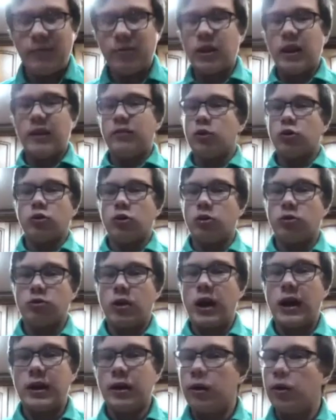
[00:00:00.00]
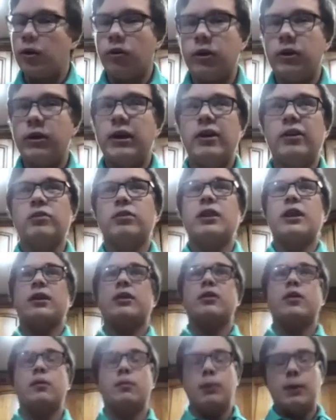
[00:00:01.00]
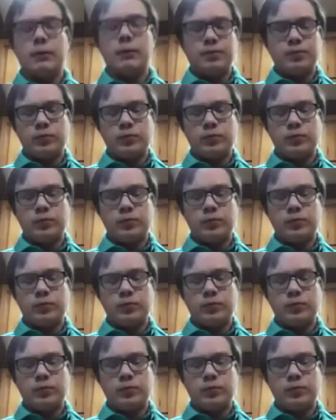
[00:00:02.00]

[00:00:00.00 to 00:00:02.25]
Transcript: flavors aren't, I agree, they aren't that good, but,